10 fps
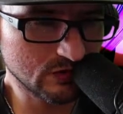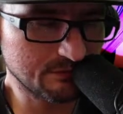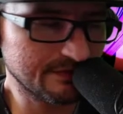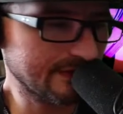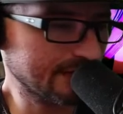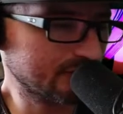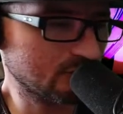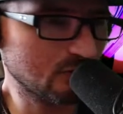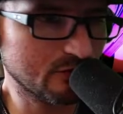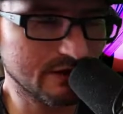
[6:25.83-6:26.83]
But that's
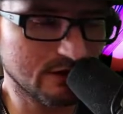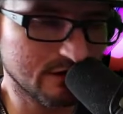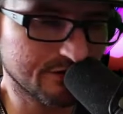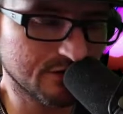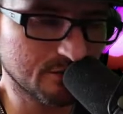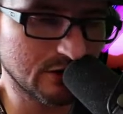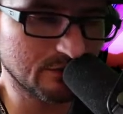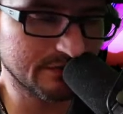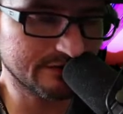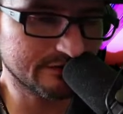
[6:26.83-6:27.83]
where we are at the
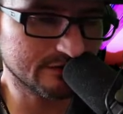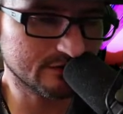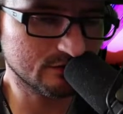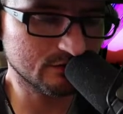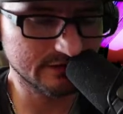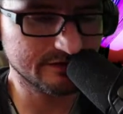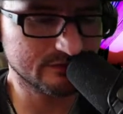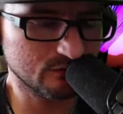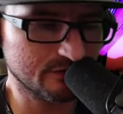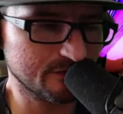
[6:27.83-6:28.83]
moment, well, at
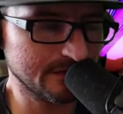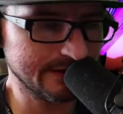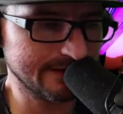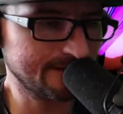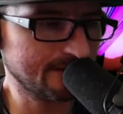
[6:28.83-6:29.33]
least with me.